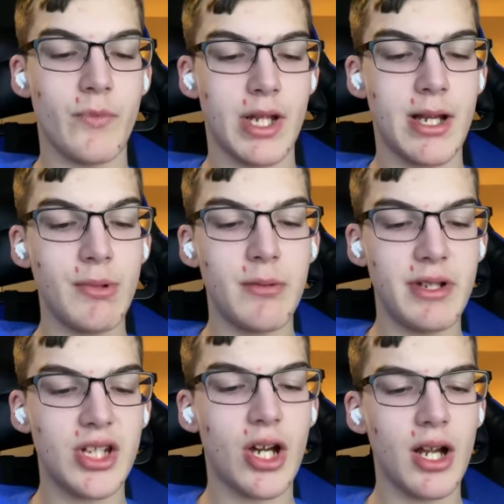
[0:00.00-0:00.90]
I'm going to be
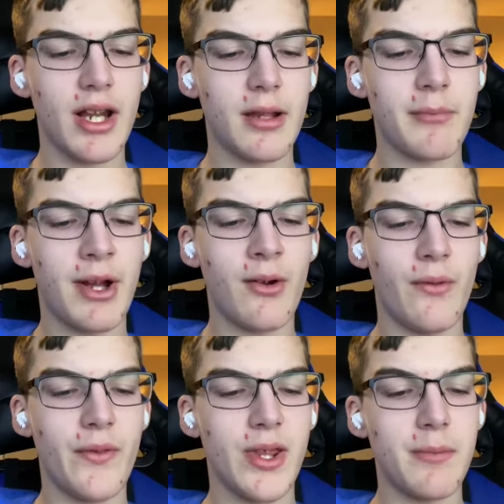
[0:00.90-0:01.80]
talking
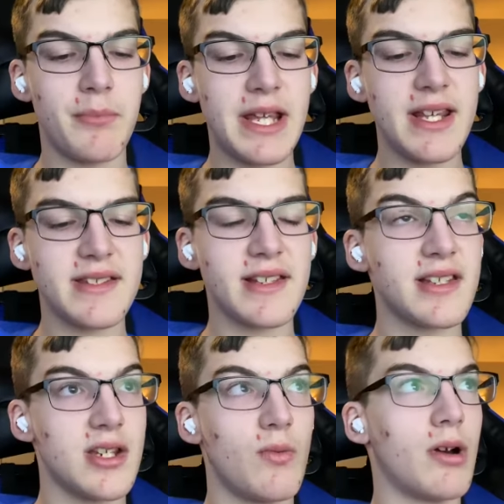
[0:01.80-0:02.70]
about the
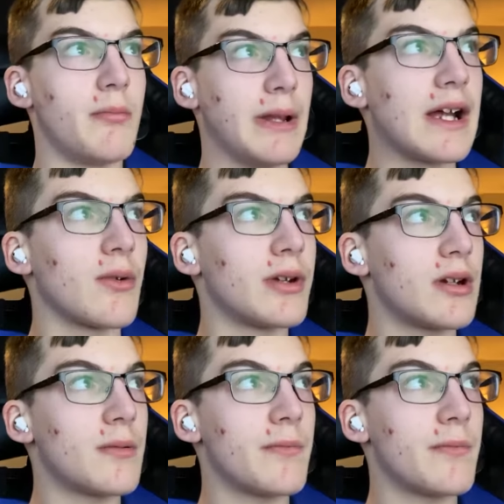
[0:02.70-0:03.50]
P-61 Black Widow.